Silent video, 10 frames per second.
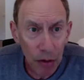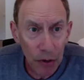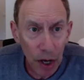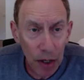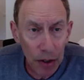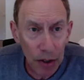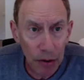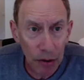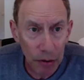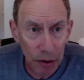the idea
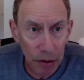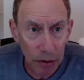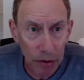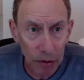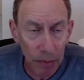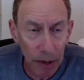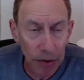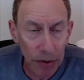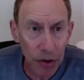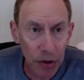that about
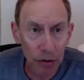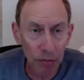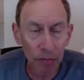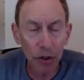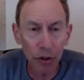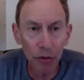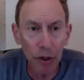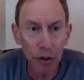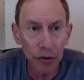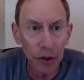these
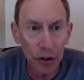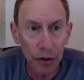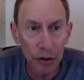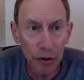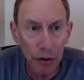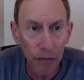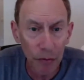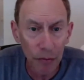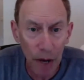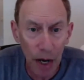materials that could
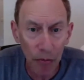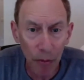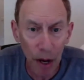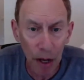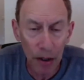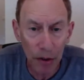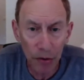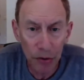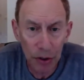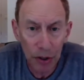deliver
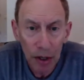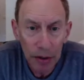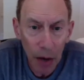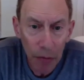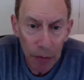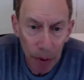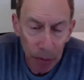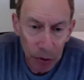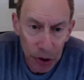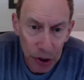macromolecules, and that we
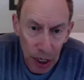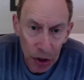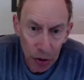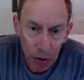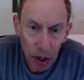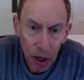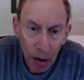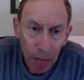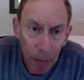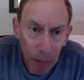published in Nature.
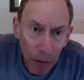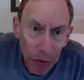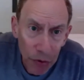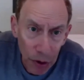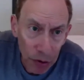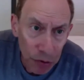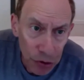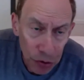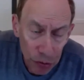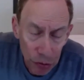But both of
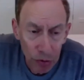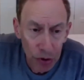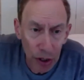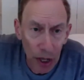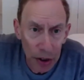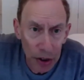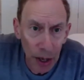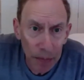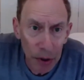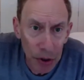those, there was a lot of
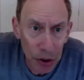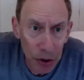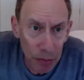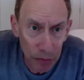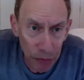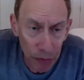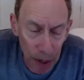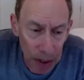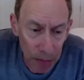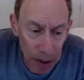skepticism for
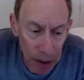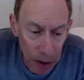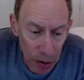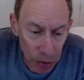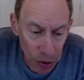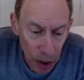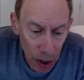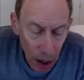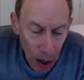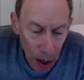many, many years.
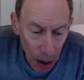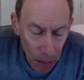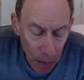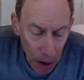Like,